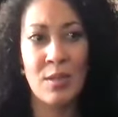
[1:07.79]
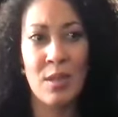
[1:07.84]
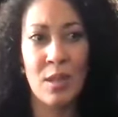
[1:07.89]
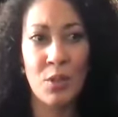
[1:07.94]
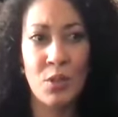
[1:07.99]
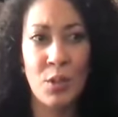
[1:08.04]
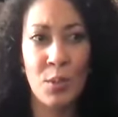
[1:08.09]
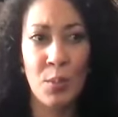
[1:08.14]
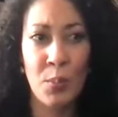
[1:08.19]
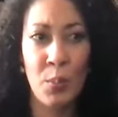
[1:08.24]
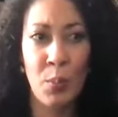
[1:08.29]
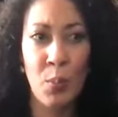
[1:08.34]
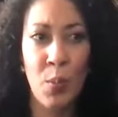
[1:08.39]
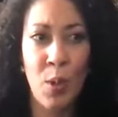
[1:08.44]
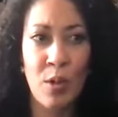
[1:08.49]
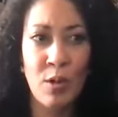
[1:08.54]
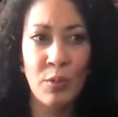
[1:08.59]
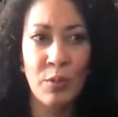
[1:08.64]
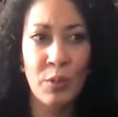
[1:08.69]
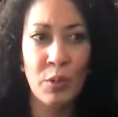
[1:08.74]
such a
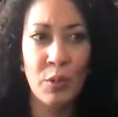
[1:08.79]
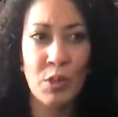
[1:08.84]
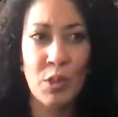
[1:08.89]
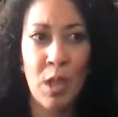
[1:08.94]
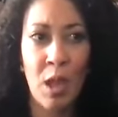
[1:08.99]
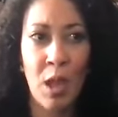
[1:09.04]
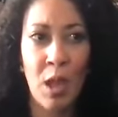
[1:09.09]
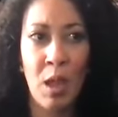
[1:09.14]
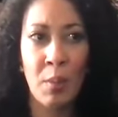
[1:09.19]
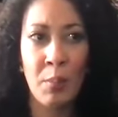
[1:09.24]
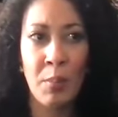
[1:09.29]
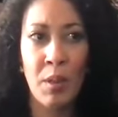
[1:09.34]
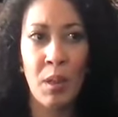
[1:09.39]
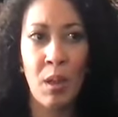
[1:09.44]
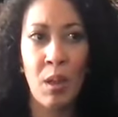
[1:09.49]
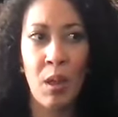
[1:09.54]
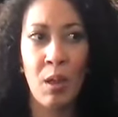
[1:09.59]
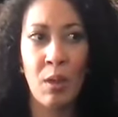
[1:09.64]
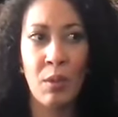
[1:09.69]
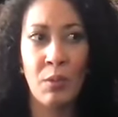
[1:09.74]
wonderful job
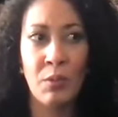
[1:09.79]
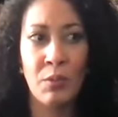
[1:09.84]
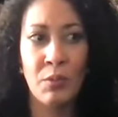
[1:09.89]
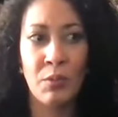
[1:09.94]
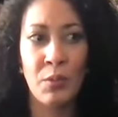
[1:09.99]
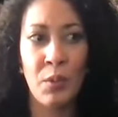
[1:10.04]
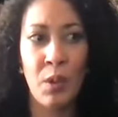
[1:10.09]
of